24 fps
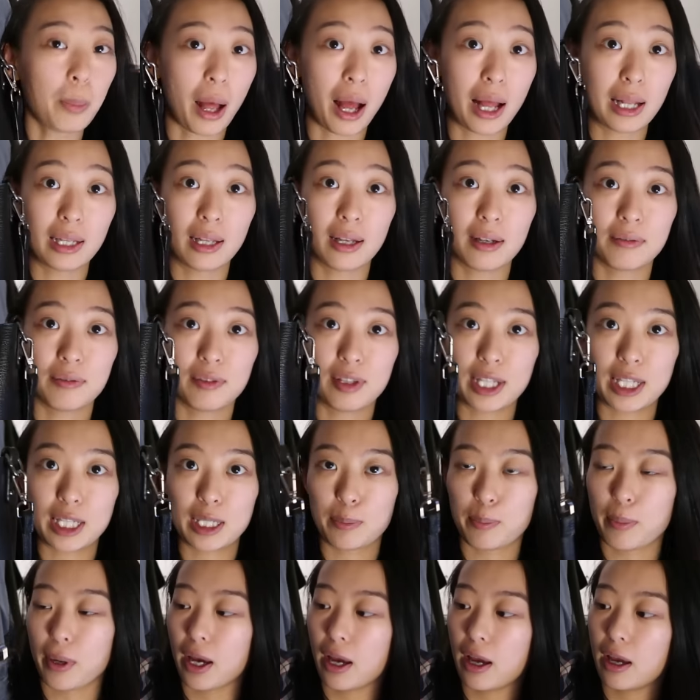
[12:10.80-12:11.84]
I love
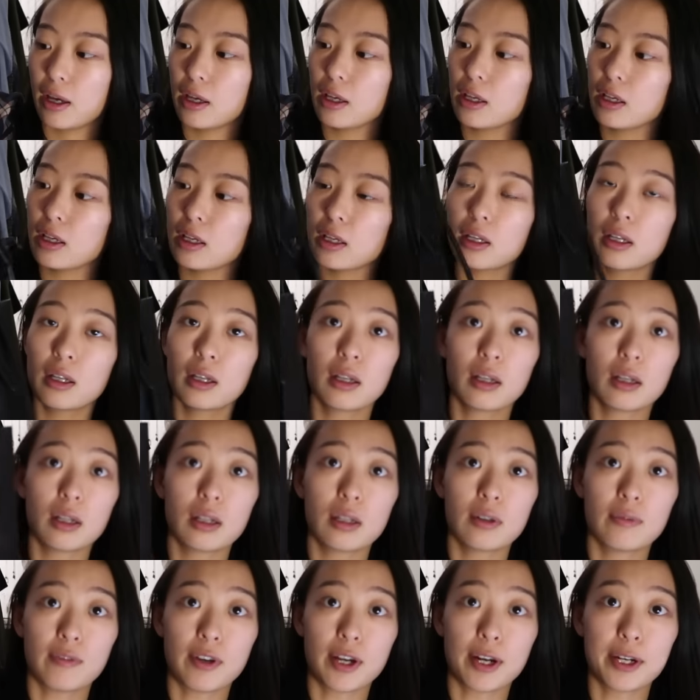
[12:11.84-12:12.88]
this bag.
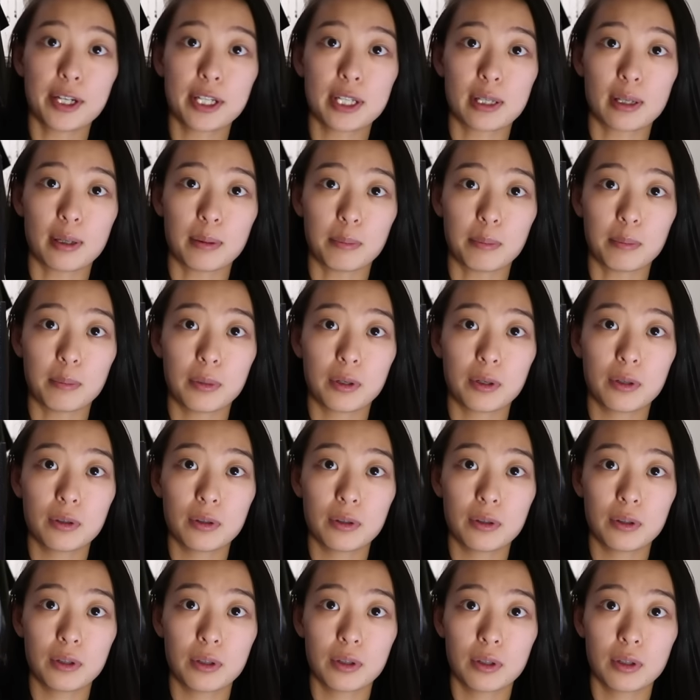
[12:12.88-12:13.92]
Very simple.